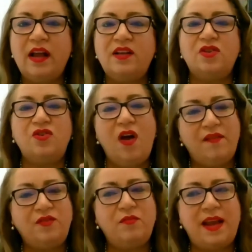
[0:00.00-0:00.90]
So you
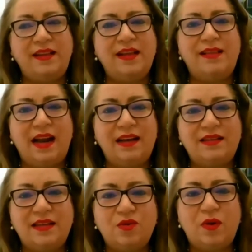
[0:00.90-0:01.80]
have to make the
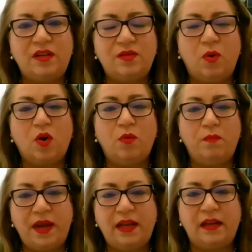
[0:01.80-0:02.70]
analysis what is more
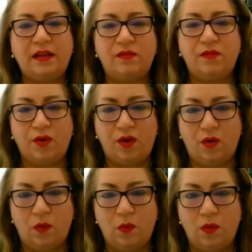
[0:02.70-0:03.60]
convenient for
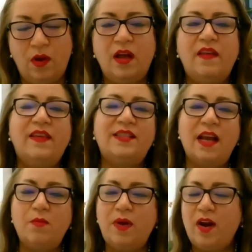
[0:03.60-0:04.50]
you. The
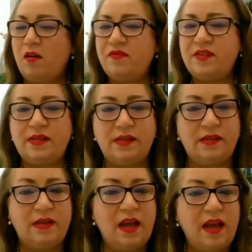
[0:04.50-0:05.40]
same with
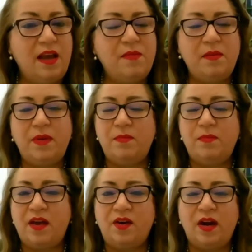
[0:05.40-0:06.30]
offices. It may be
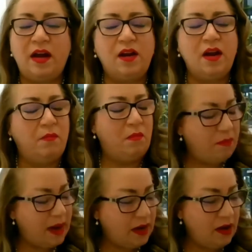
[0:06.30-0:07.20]
better.
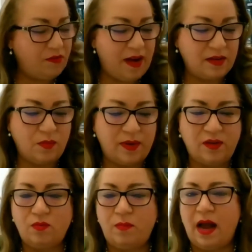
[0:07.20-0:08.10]
Many of us wanted
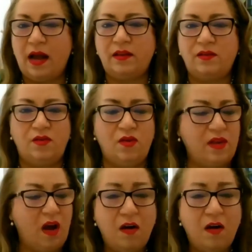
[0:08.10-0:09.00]
to buy,
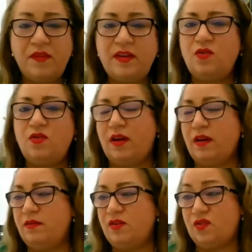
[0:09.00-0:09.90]
the office. You
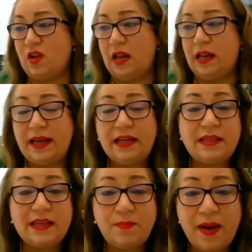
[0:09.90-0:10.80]
can just lease
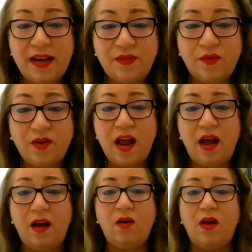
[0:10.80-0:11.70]
the space for
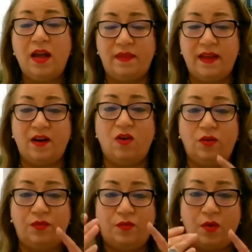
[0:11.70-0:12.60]
now. That
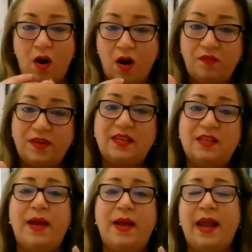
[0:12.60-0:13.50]
goes for office
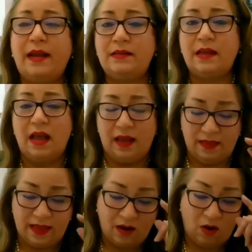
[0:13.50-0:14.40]
space.
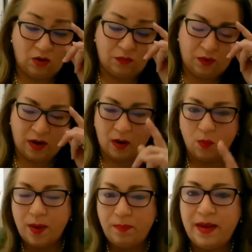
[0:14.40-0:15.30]
That goes for
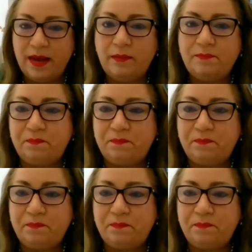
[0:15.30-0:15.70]
equipment.